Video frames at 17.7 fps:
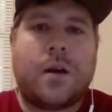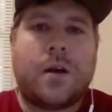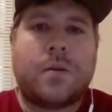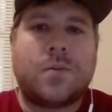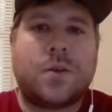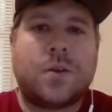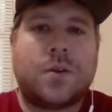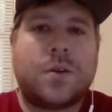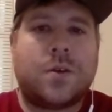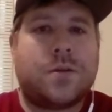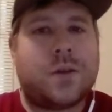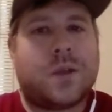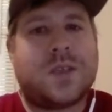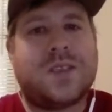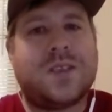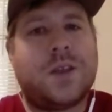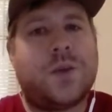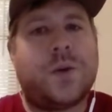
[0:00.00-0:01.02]
So like
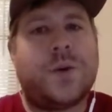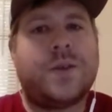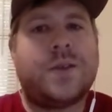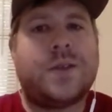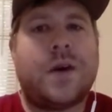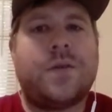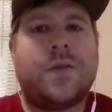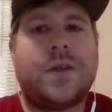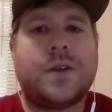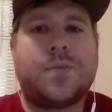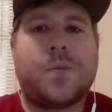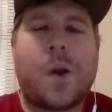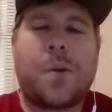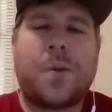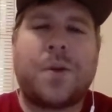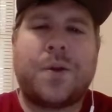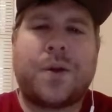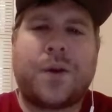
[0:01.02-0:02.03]
Z37, that's
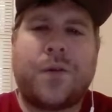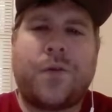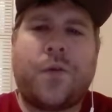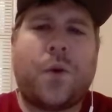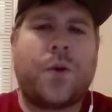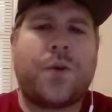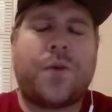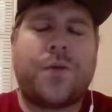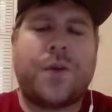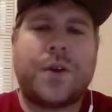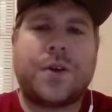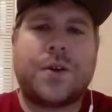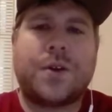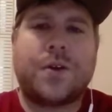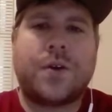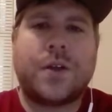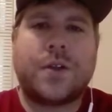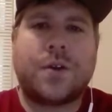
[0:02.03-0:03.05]
probably like a 4th or 5th
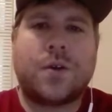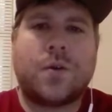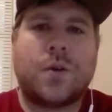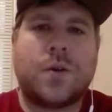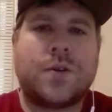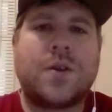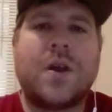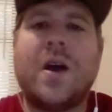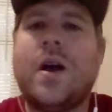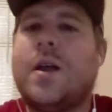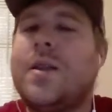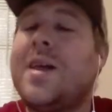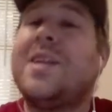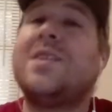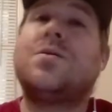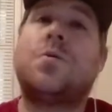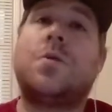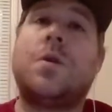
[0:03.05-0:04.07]
generation horse. That
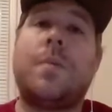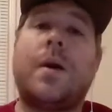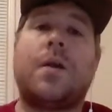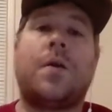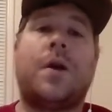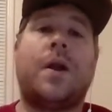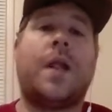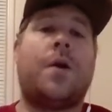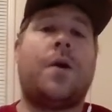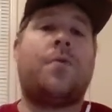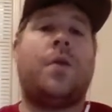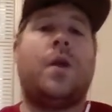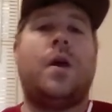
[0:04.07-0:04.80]
doesn't really matter right now.